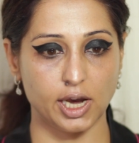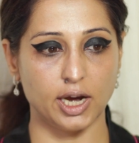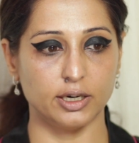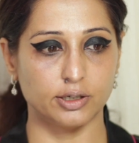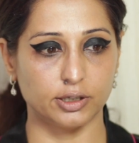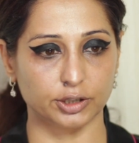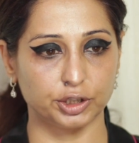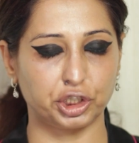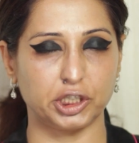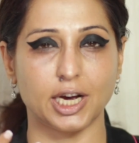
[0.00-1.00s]

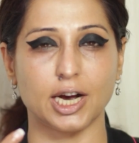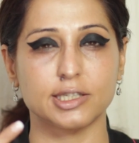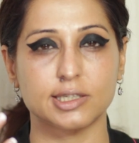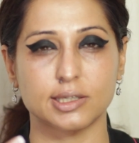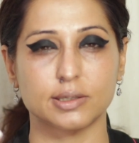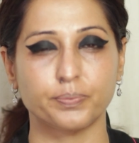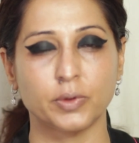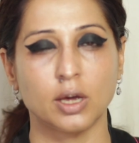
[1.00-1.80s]
and she has